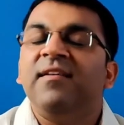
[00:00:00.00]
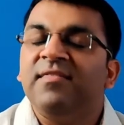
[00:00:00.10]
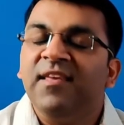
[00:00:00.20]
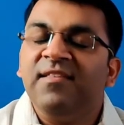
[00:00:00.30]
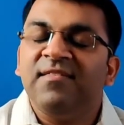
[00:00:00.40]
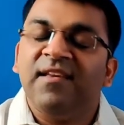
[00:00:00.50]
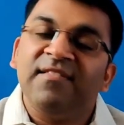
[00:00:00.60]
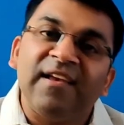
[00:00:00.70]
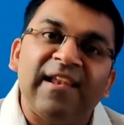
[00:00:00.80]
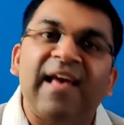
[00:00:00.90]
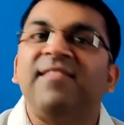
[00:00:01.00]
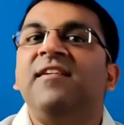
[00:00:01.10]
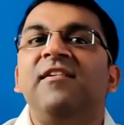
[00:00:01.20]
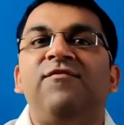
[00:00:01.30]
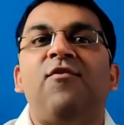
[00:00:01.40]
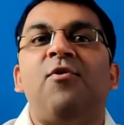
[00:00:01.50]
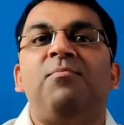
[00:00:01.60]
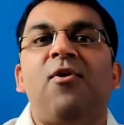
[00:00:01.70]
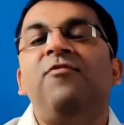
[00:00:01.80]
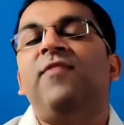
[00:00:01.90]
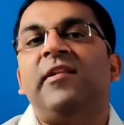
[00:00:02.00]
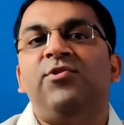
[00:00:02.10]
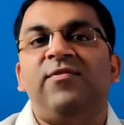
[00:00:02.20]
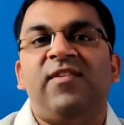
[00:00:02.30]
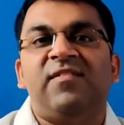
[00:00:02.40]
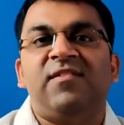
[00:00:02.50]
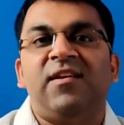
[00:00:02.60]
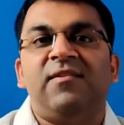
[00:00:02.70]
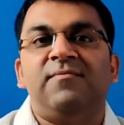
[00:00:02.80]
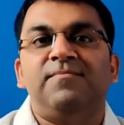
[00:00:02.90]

This is a classical form of value investing.